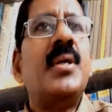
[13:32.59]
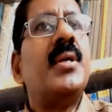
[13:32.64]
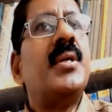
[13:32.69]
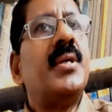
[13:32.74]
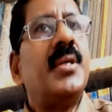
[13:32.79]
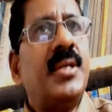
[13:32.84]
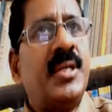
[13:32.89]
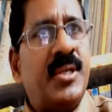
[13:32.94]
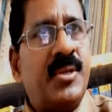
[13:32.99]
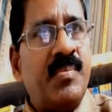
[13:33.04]

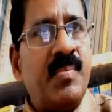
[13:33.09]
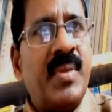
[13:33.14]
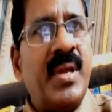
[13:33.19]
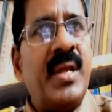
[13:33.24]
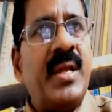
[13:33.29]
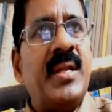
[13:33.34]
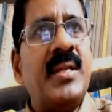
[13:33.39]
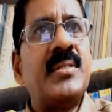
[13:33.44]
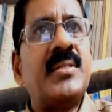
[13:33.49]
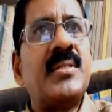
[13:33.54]
it
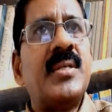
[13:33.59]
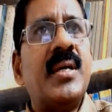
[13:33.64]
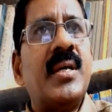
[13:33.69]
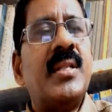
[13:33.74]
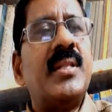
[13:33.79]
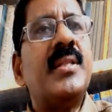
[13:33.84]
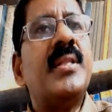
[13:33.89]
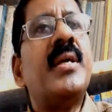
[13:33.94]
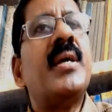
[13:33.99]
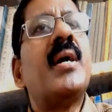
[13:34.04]
means
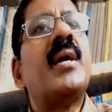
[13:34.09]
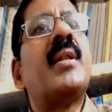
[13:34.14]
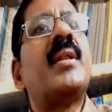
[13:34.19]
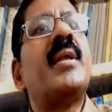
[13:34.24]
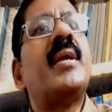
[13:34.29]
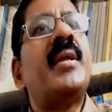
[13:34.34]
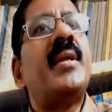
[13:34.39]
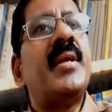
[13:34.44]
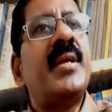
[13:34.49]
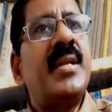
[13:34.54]
they are
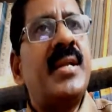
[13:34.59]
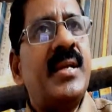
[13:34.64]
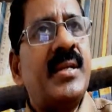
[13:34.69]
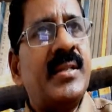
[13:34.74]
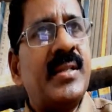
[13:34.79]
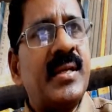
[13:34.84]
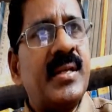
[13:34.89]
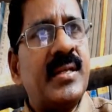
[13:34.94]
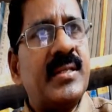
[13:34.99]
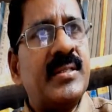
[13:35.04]
retaining
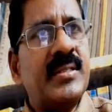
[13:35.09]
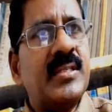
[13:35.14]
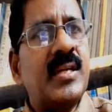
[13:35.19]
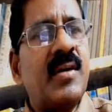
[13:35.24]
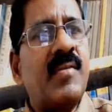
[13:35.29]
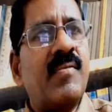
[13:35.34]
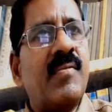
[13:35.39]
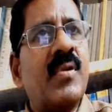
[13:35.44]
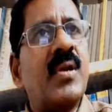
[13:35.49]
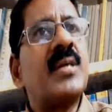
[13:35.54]
the risk
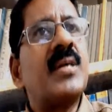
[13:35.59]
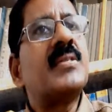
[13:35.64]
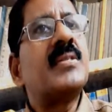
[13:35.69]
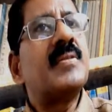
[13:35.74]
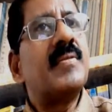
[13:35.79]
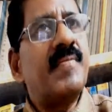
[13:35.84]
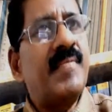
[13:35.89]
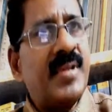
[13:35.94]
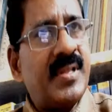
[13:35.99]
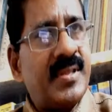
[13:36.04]
of loss
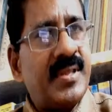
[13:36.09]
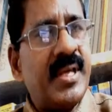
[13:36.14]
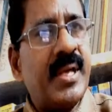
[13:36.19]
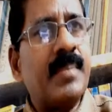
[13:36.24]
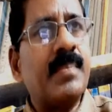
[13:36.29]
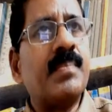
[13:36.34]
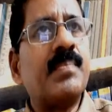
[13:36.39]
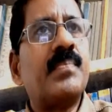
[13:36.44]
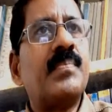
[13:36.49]
with them.